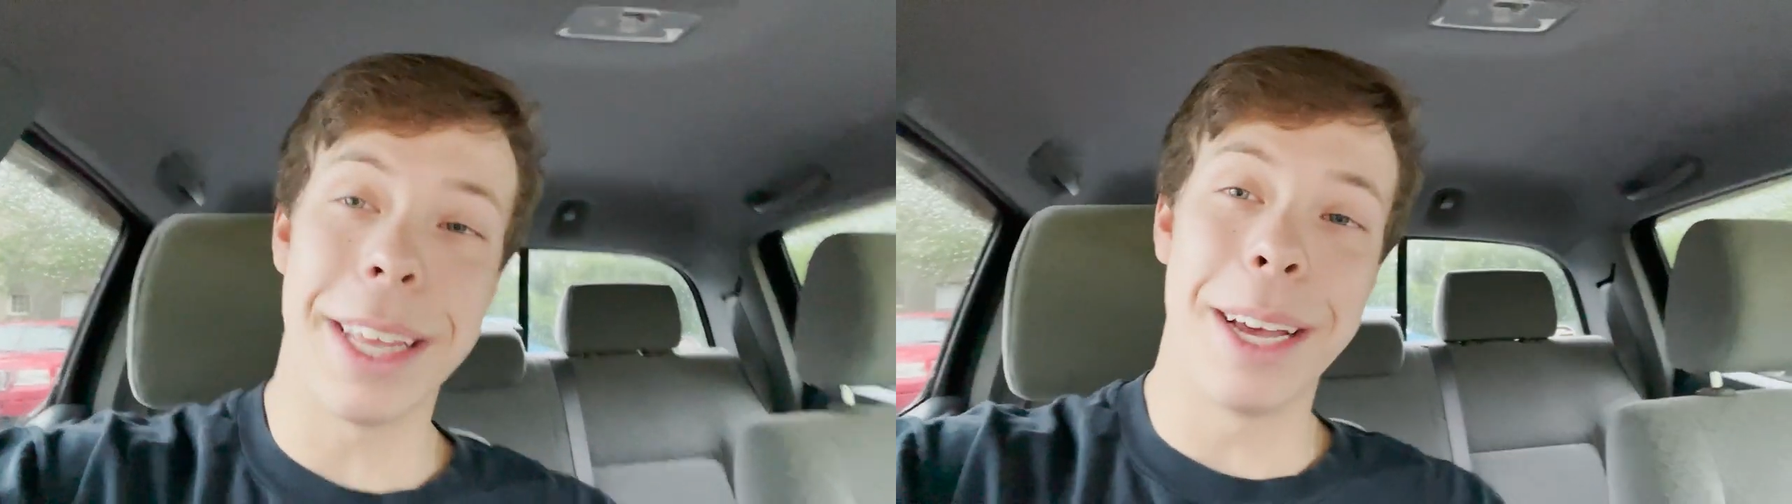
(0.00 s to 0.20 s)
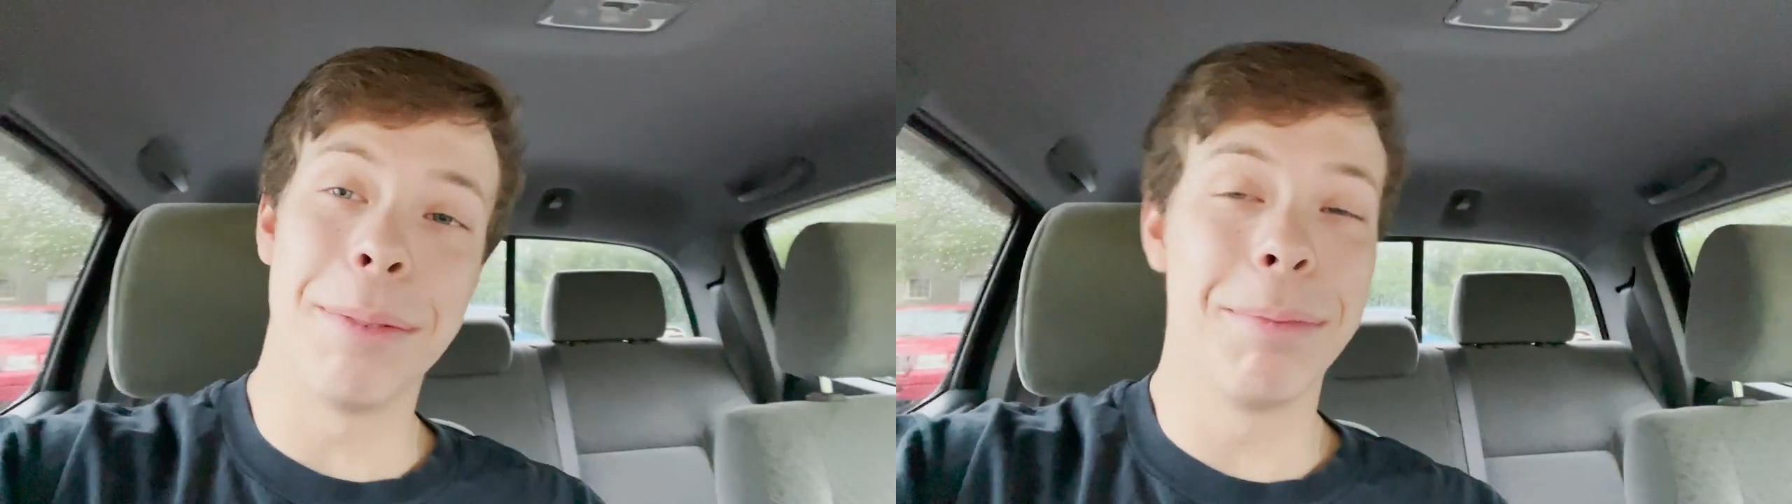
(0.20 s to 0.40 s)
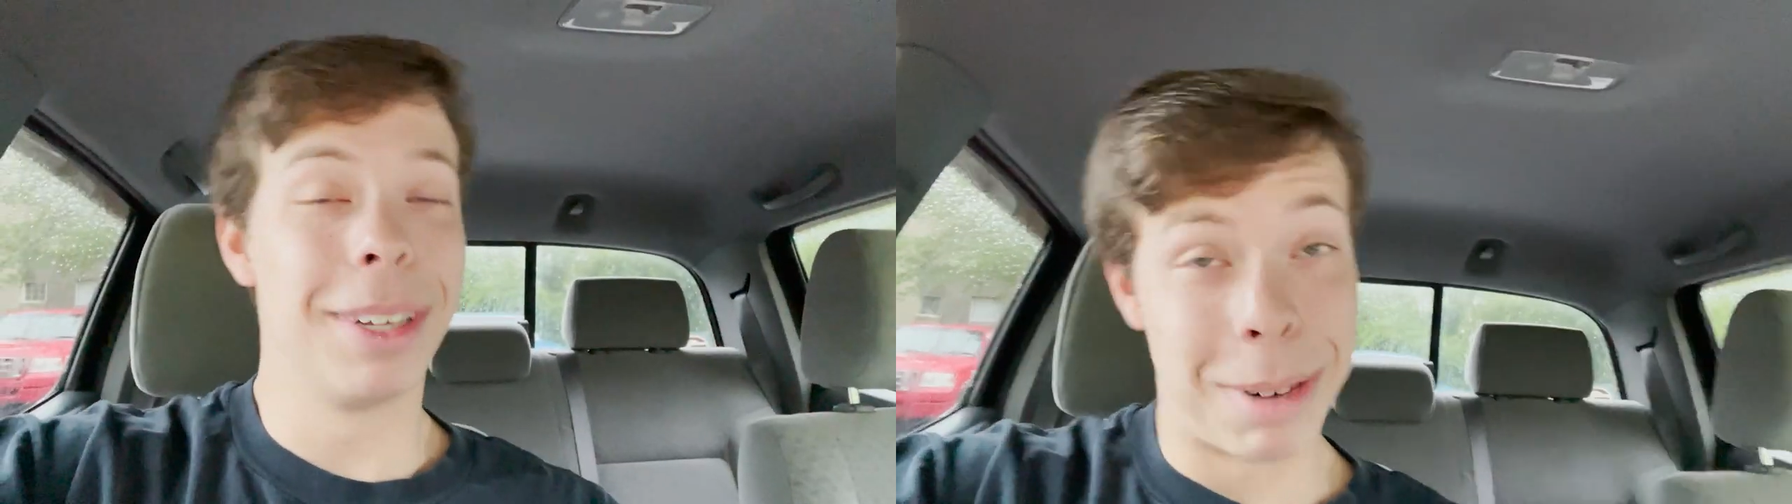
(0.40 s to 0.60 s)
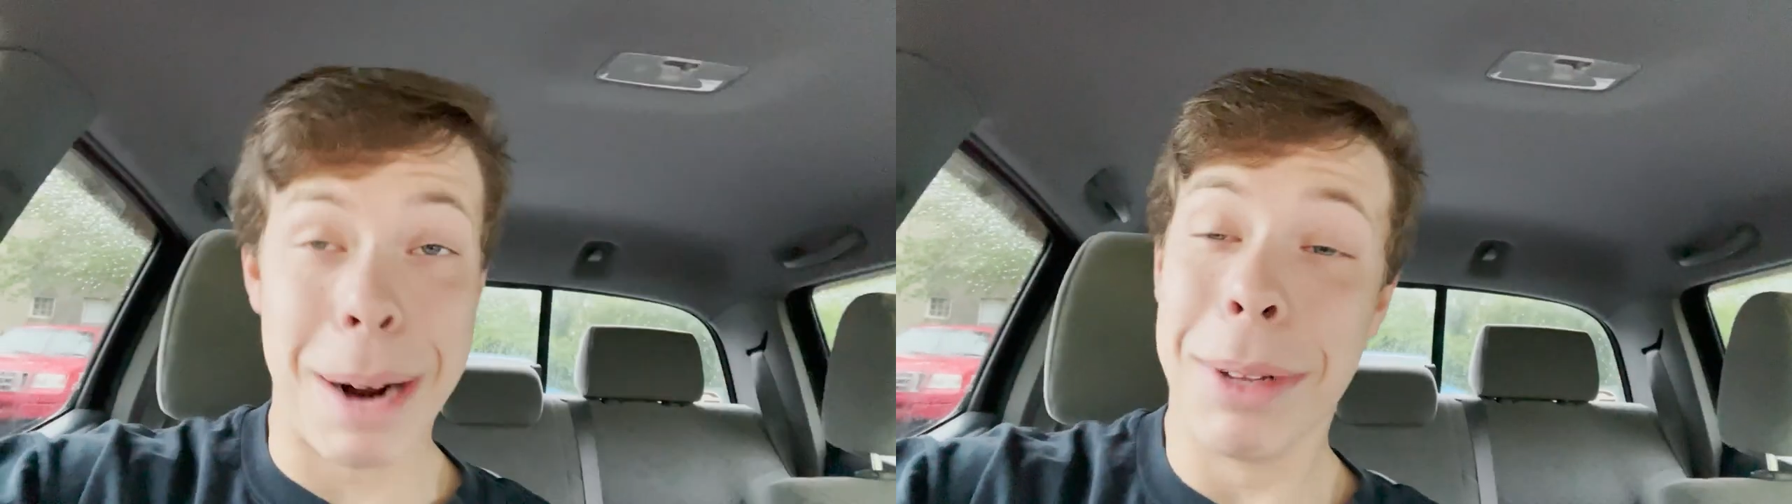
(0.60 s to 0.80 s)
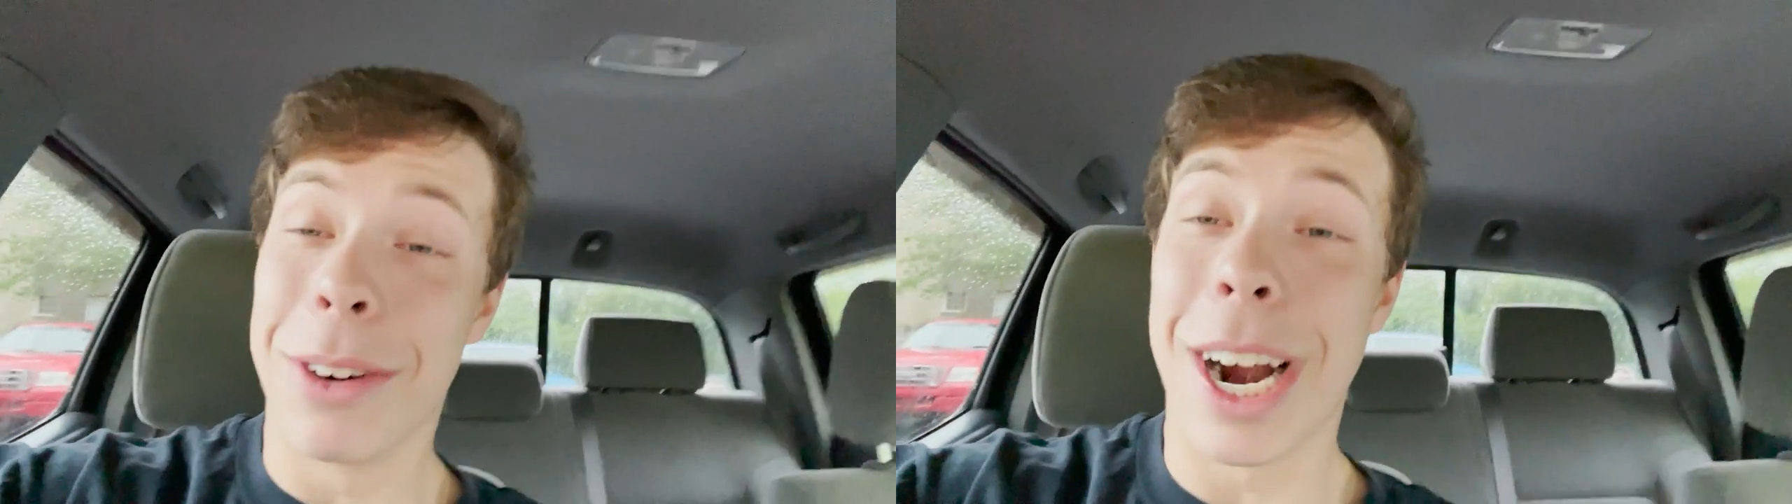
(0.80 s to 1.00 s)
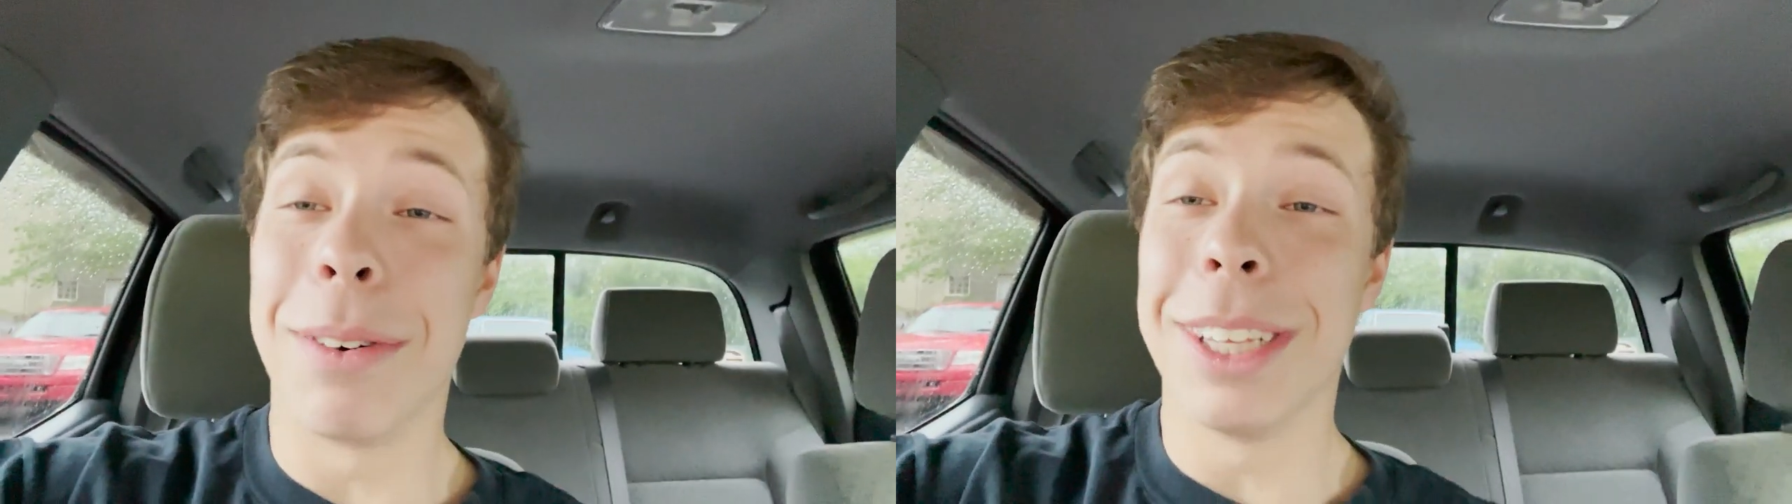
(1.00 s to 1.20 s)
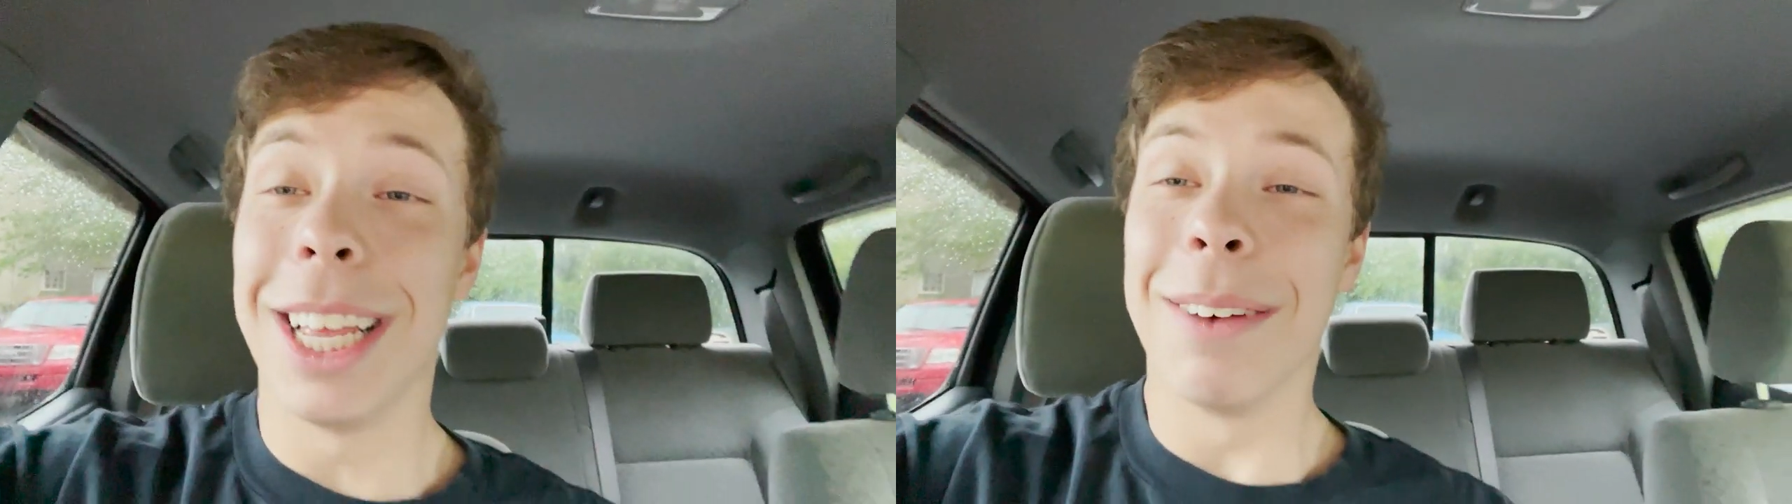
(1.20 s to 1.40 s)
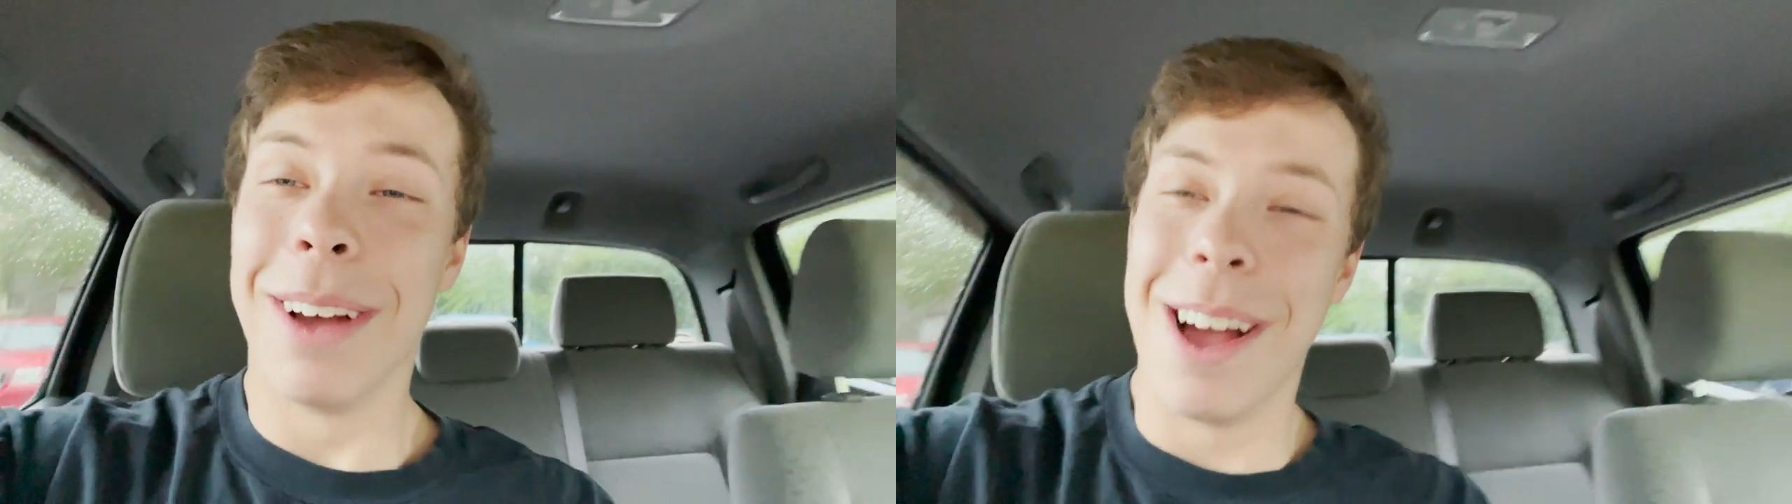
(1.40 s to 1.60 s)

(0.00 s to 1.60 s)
them, probably cry with them.